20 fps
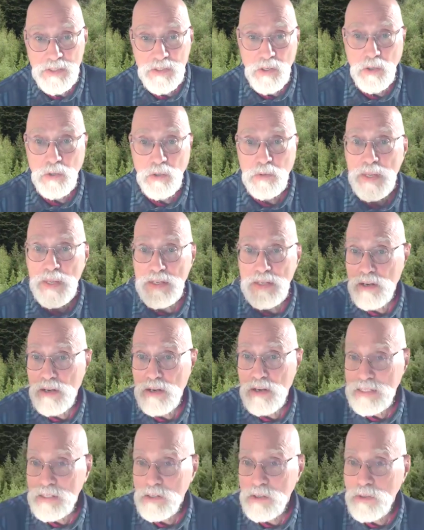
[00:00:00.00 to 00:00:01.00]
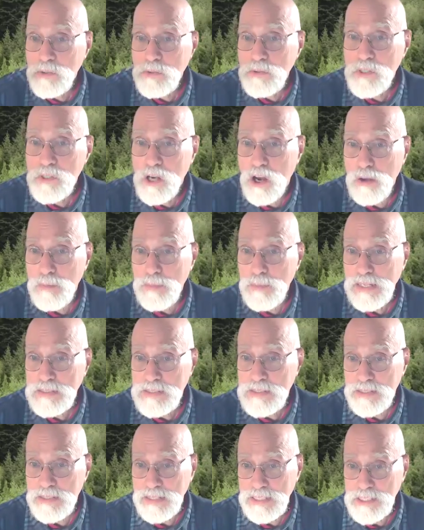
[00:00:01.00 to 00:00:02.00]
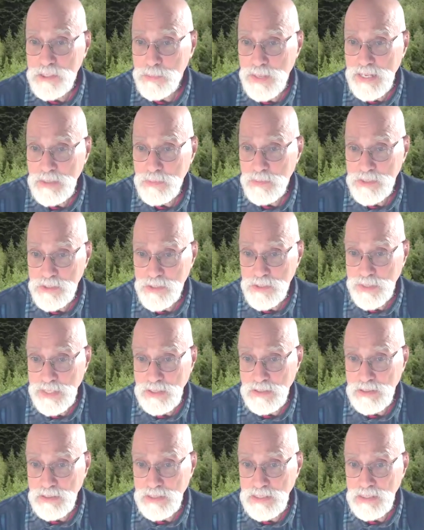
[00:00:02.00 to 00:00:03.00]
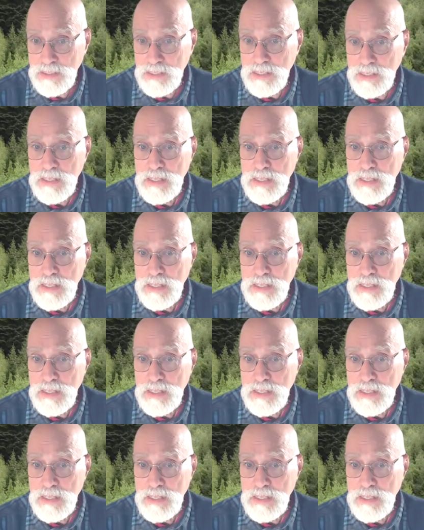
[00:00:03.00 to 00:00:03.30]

the code may not include comments that explain what's going on,